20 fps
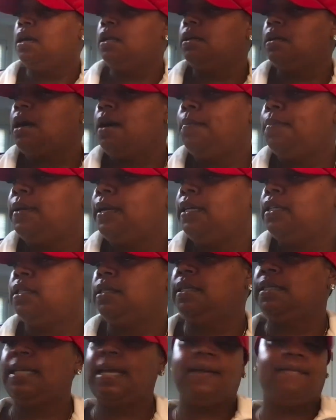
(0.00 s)
combination
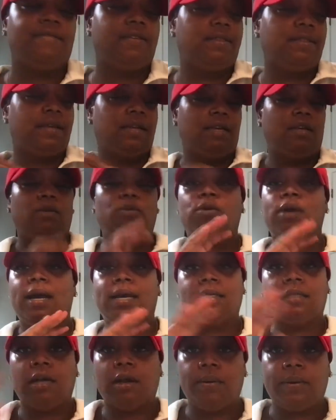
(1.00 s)
is everything. You
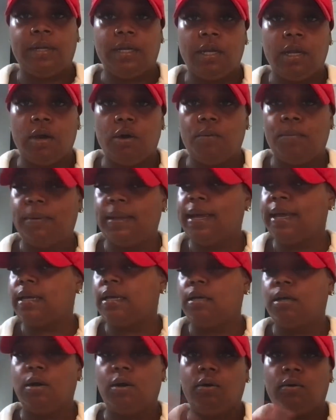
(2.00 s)
guys already know black
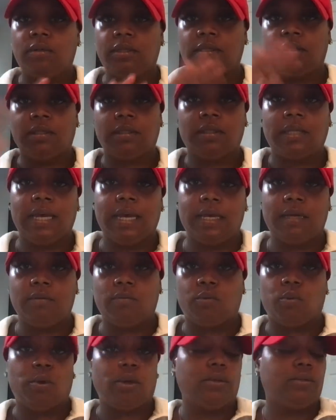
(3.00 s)
and gold is just like
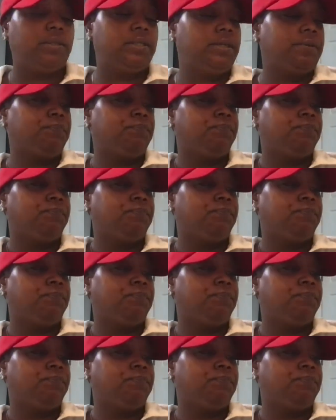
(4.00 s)
royalty.